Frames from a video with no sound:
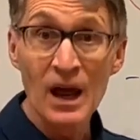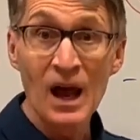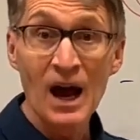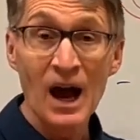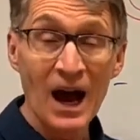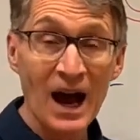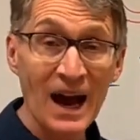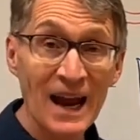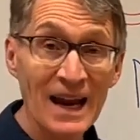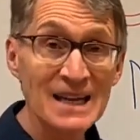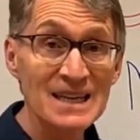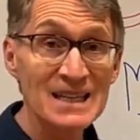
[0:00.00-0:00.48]

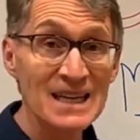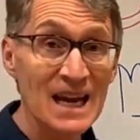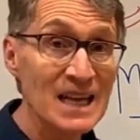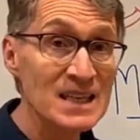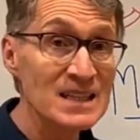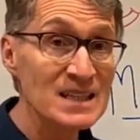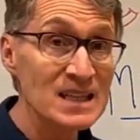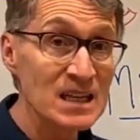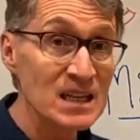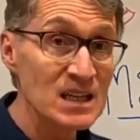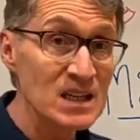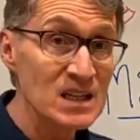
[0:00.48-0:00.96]

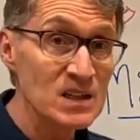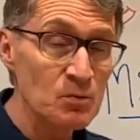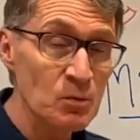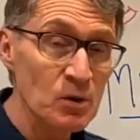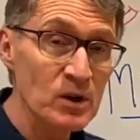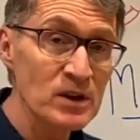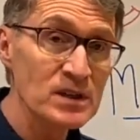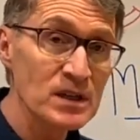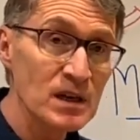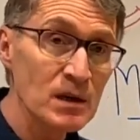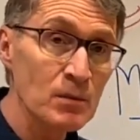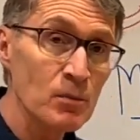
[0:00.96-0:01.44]
high-intensity
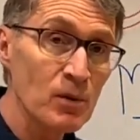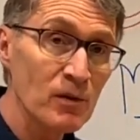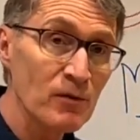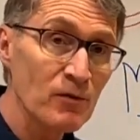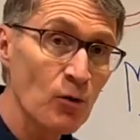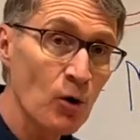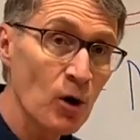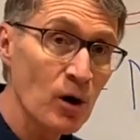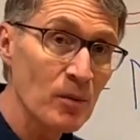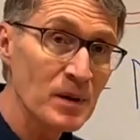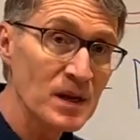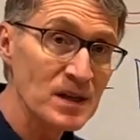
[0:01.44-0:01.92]
sprinting
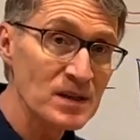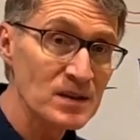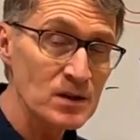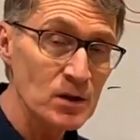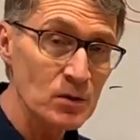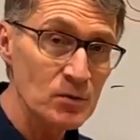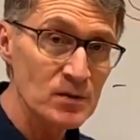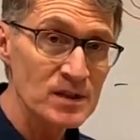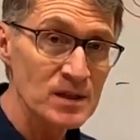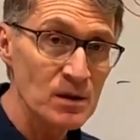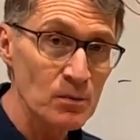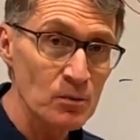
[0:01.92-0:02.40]
performance,
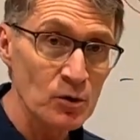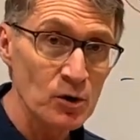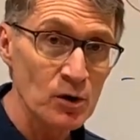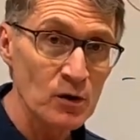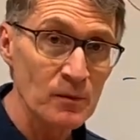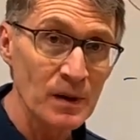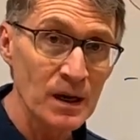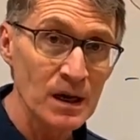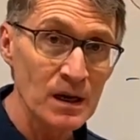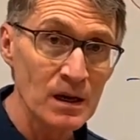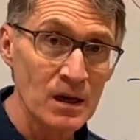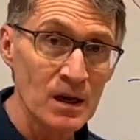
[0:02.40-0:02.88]
there was
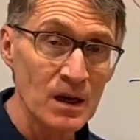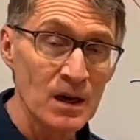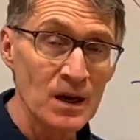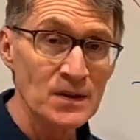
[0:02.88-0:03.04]
improvement.